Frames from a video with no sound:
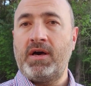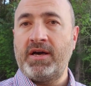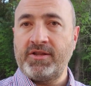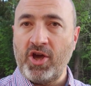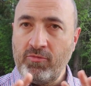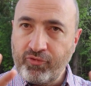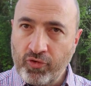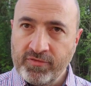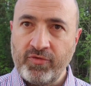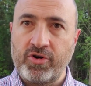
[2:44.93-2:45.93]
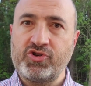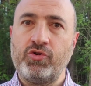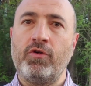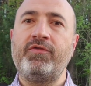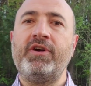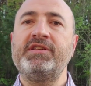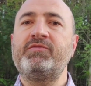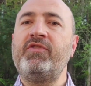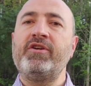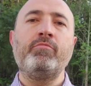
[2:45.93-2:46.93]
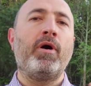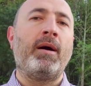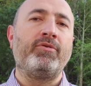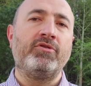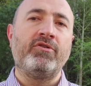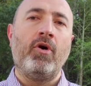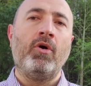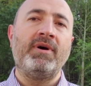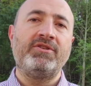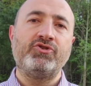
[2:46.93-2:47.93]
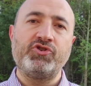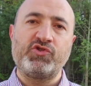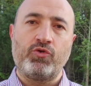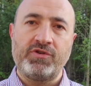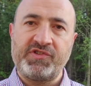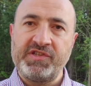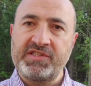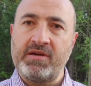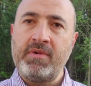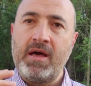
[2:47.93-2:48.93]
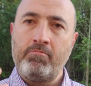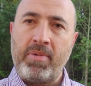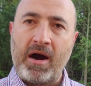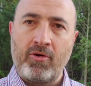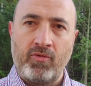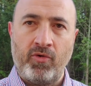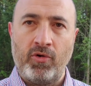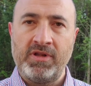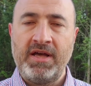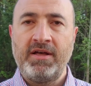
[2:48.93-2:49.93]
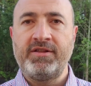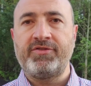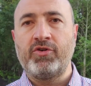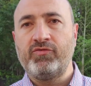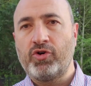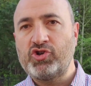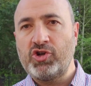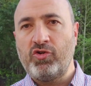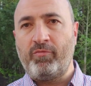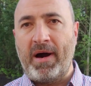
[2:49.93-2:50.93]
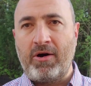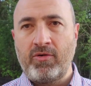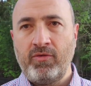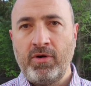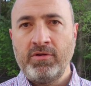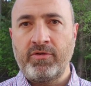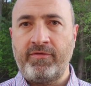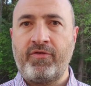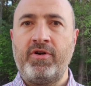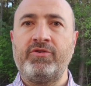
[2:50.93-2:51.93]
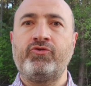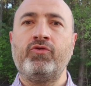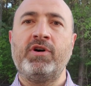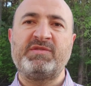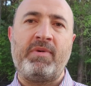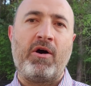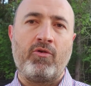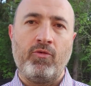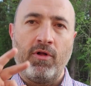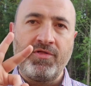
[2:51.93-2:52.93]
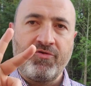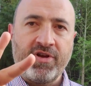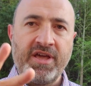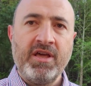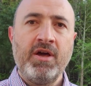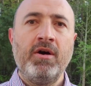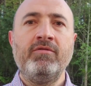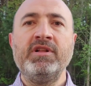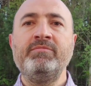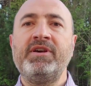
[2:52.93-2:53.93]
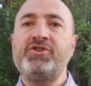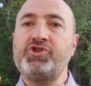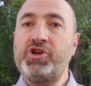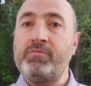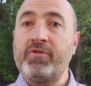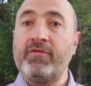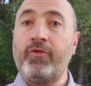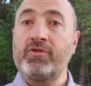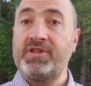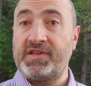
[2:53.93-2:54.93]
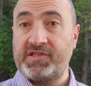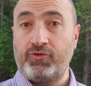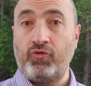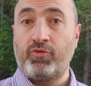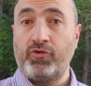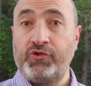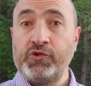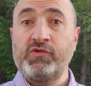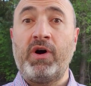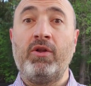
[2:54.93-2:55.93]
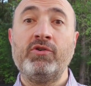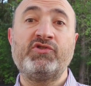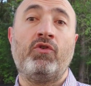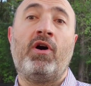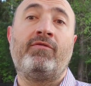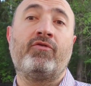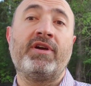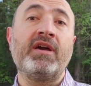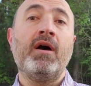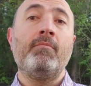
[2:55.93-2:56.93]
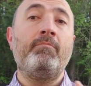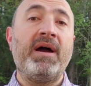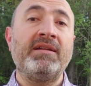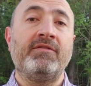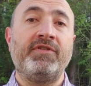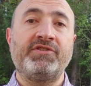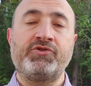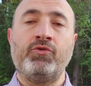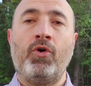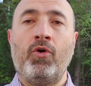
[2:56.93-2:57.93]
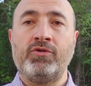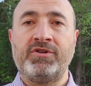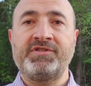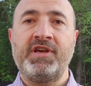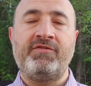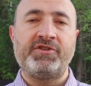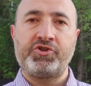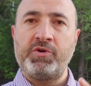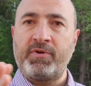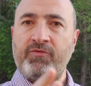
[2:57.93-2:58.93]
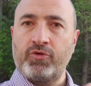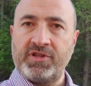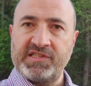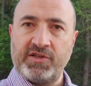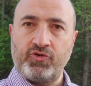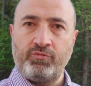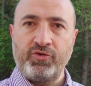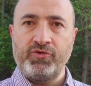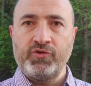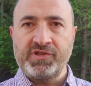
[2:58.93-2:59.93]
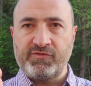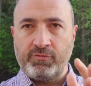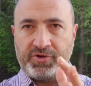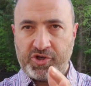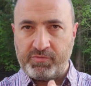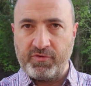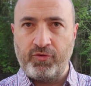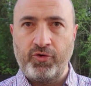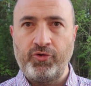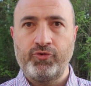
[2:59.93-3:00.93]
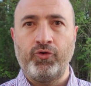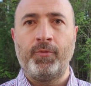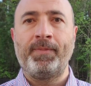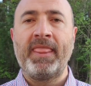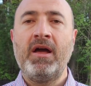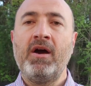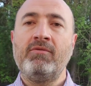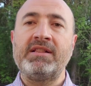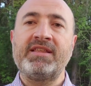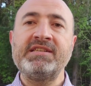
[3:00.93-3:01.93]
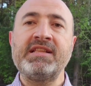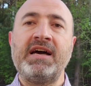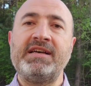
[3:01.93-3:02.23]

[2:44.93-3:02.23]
and improved version of its very popular home energy storage system, Powerwall. The third version of Powerwall, referred to as Powerwall 3, will be cheaper for Tesla to produce while also offering benefits to owners. If it's cheaper for Tesla to produce, it will be cheaper for you too. While Tesla